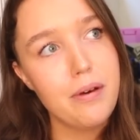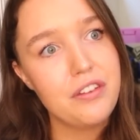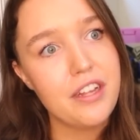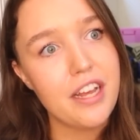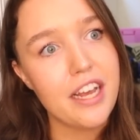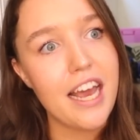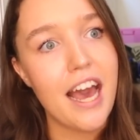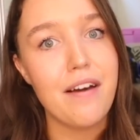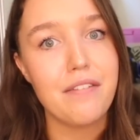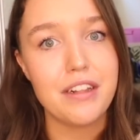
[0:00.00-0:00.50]
Just
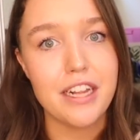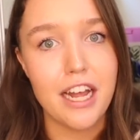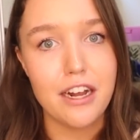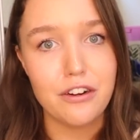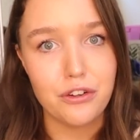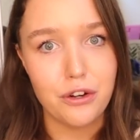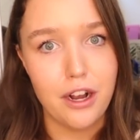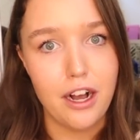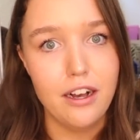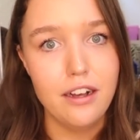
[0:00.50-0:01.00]
like having
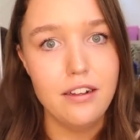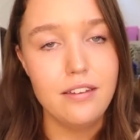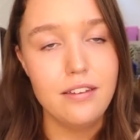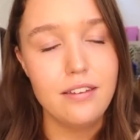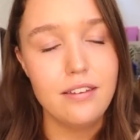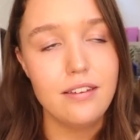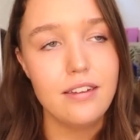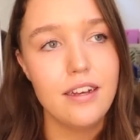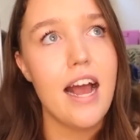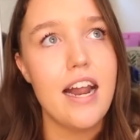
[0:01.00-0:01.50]
that
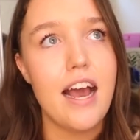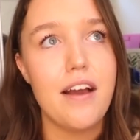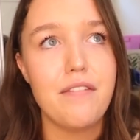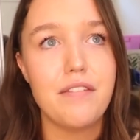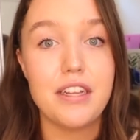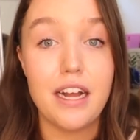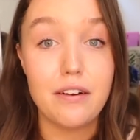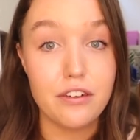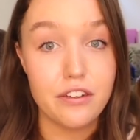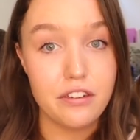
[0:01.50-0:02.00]
trust and
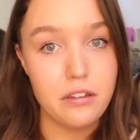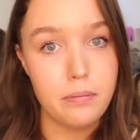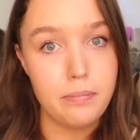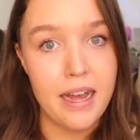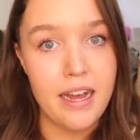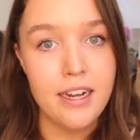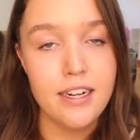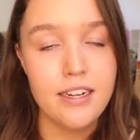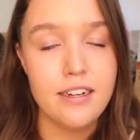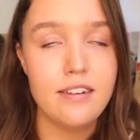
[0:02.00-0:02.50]
having that
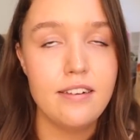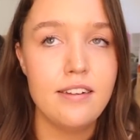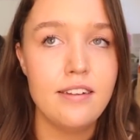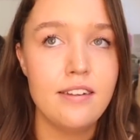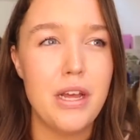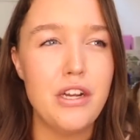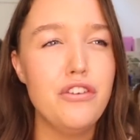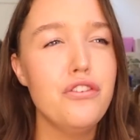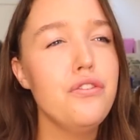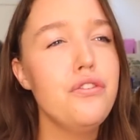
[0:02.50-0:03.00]

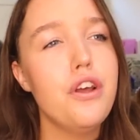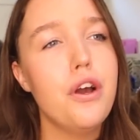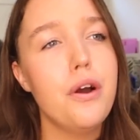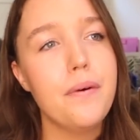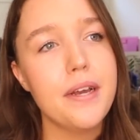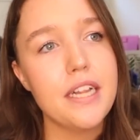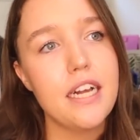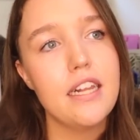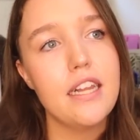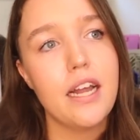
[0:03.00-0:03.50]
respect and just
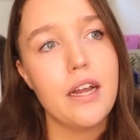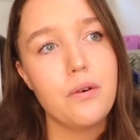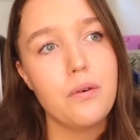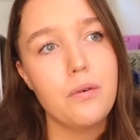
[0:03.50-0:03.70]
knowing that like